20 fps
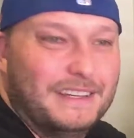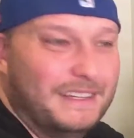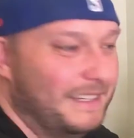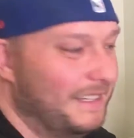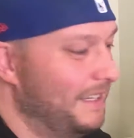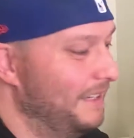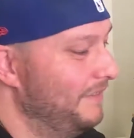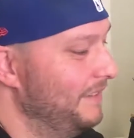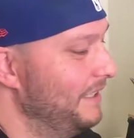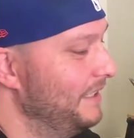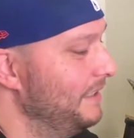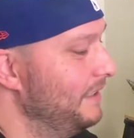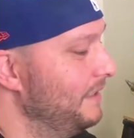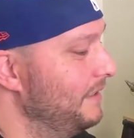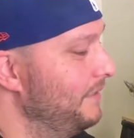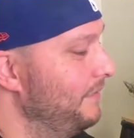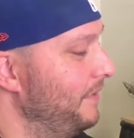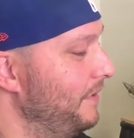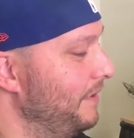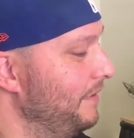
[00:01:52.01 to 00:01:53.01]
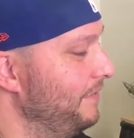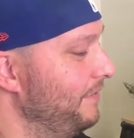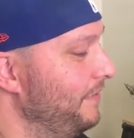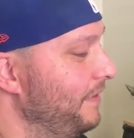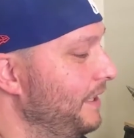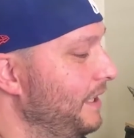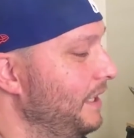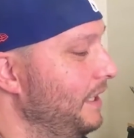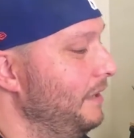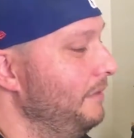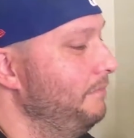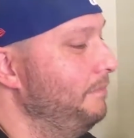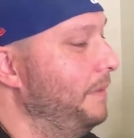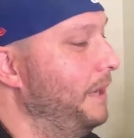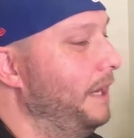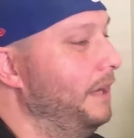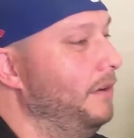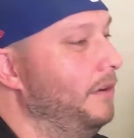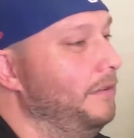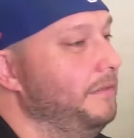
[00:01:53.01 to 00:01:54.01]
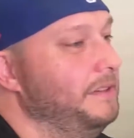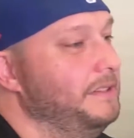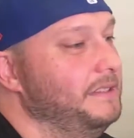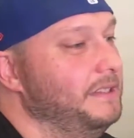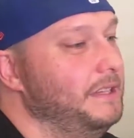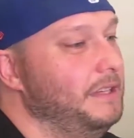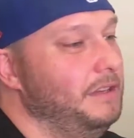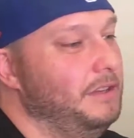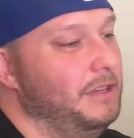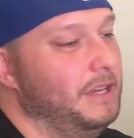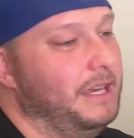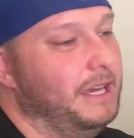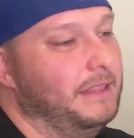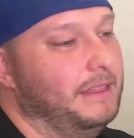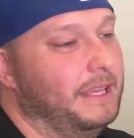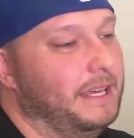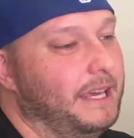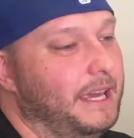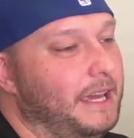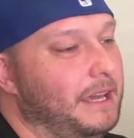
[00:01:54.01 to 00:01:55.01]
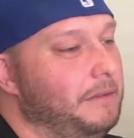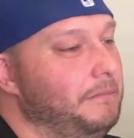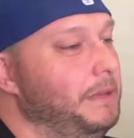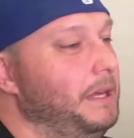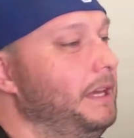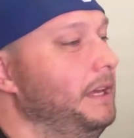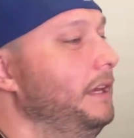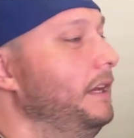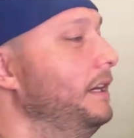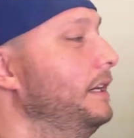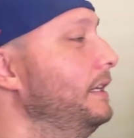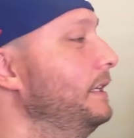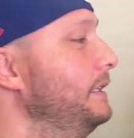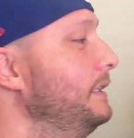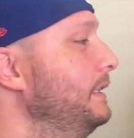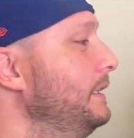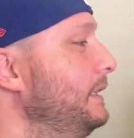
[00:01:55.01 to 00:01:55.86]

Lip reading: I mean, it's very flicky, but obviously you get the game here.